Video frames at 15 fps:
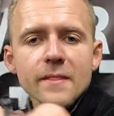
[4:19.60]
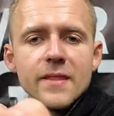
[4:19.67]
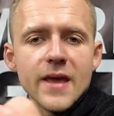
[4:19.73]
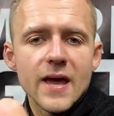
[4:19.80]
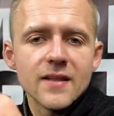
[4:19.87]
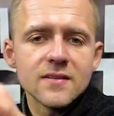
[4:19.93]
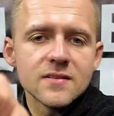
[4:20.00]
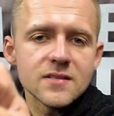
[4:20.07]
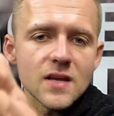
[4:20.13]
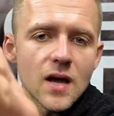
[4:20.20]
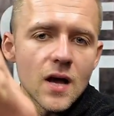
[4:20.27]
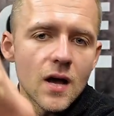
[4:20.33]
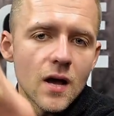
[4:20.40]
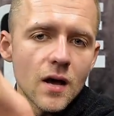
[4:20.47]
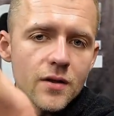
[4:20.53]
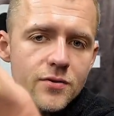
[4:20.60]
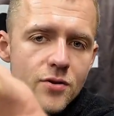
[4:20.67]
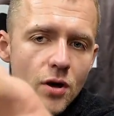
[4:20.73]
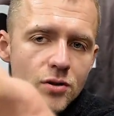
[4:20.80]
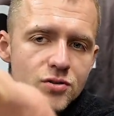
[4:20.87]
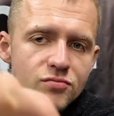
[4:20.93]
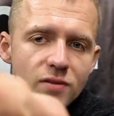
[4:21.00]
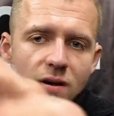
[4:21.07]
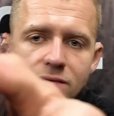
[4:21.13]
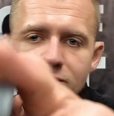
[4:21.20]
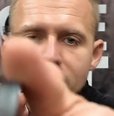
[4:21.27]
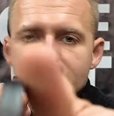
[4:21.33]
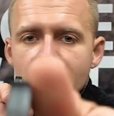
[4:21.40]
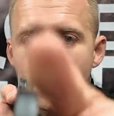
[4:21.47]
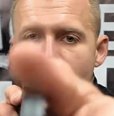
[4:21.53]
The ends are not
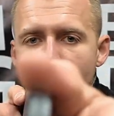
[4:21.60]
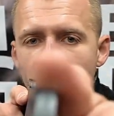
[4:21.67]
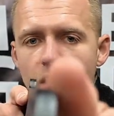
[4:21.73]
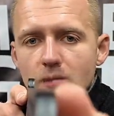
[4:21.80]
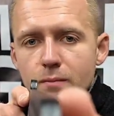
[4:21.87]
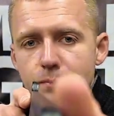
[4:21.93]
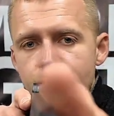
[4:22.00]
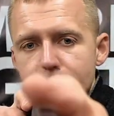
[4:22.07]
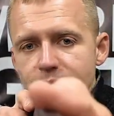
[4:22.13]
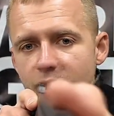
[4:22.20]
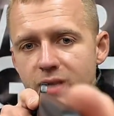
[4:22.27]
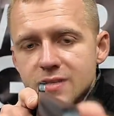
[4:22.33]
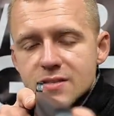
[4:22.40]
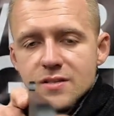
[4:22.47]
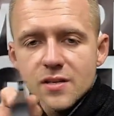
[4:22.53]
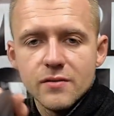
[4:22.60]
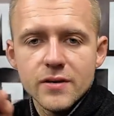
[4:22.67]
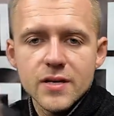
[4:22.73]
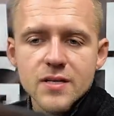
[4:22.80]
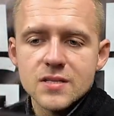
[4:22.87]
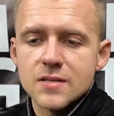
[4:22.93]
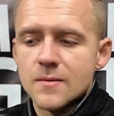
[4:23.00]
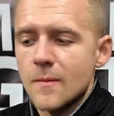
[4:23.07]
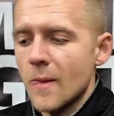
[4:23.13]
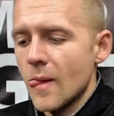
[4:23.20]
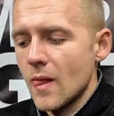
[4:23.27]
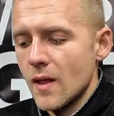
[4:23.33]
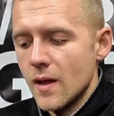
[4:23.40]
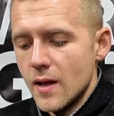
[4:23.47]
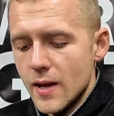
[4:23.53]
rounded, they are 90 degrees.
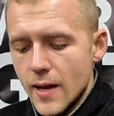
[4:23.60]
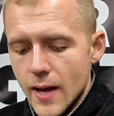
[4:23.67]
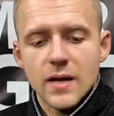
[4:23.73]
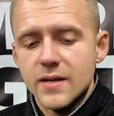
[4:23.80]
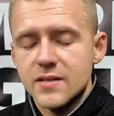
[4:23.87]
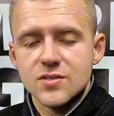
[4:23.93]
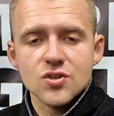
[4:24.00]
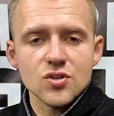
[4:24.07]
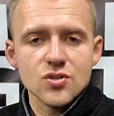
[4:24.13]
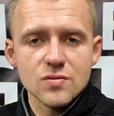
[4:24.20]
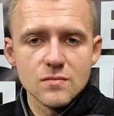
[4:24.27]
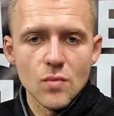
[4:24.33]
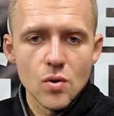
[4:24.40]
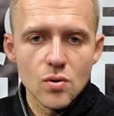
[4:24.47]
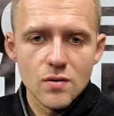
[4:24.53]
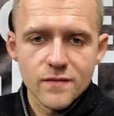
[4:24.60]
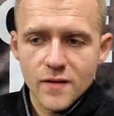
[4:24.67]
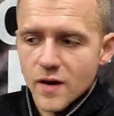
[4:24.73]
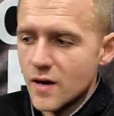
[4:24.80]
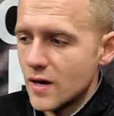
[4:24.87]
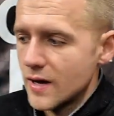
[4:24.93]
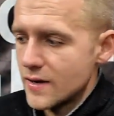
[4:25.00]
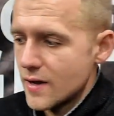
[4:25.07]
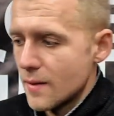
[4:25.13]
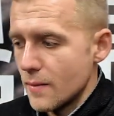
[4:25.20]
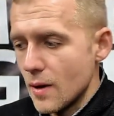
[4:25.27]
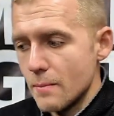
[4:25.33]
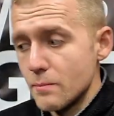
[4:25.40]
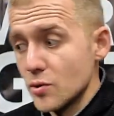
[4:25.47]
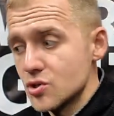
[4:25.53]
And it's just more of
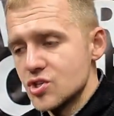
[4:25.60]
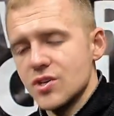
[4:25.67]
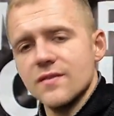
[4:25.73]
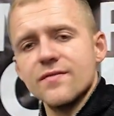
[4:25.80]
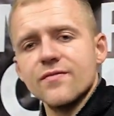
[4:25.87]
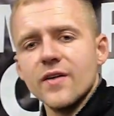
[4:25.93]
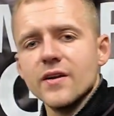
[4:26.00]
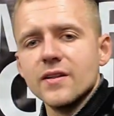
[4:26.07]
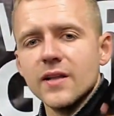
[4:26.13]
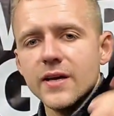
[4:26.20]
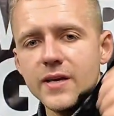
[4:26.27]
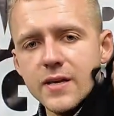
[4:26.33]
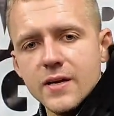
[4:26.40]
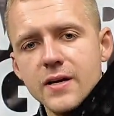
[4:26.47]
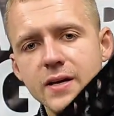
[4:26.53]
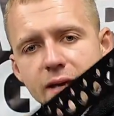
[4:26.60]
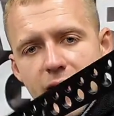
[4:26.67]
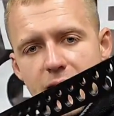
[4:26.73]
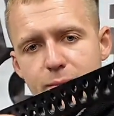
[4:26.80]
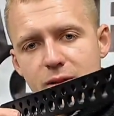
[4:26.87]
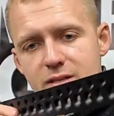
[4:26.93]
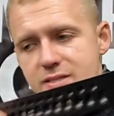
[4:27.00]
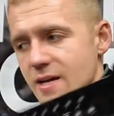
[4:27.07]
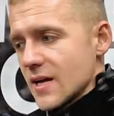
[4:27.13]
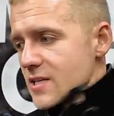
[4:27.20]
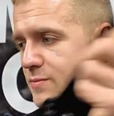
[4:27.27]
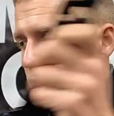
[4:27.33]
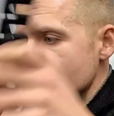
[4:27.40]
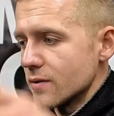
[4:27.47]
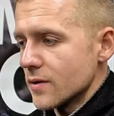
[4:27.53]
a budget-friendly cable
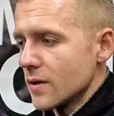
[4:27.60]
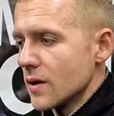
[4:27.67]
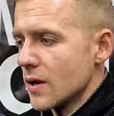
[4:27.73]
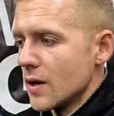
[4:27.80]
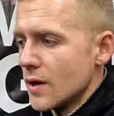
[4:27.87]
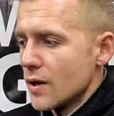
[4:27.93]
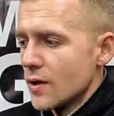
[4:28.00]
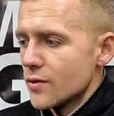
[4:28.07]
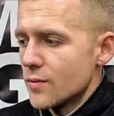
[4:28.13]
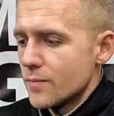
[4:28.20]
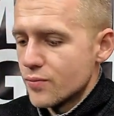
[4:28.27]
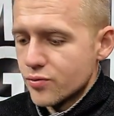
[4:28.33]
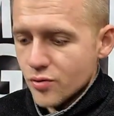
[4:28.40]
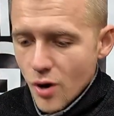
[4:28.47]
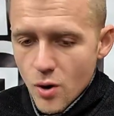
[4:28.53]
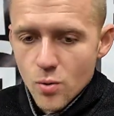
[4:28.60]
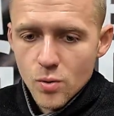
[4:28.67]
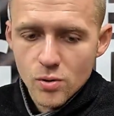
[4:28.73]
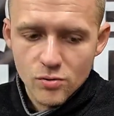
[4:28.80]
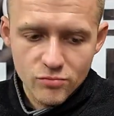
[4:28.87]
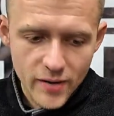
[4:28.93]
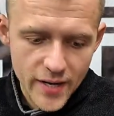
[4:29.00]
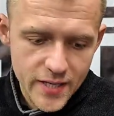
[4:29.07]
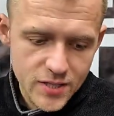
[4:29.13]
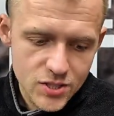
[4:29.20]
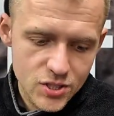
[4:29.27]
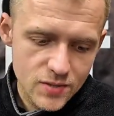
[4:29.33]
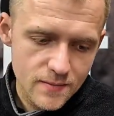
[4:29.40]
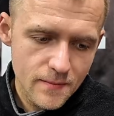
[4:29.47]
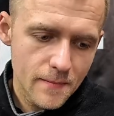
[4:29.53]
attachment. The Pro range